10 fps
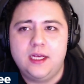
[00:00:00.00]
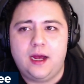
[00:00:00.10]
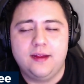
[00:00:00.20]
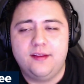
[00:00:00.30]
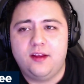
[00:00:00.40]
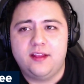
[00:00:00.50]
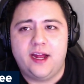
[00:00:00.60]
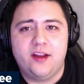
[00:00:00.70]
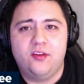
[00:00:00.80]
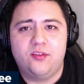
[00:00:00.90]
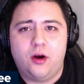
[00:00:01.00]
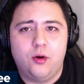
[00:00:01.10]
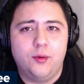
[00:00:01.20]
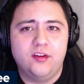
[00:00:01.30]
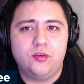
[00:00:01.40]
I think that is
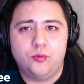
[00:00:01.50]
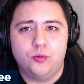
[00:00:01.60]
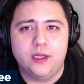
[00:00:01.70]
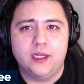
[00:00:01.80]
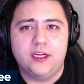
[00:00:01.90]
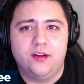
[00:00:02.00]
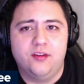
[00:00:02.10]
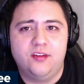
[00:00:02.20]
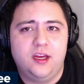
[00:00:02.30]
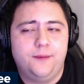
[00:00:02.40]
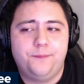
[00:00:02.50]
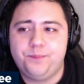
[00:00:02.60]
always really good to see.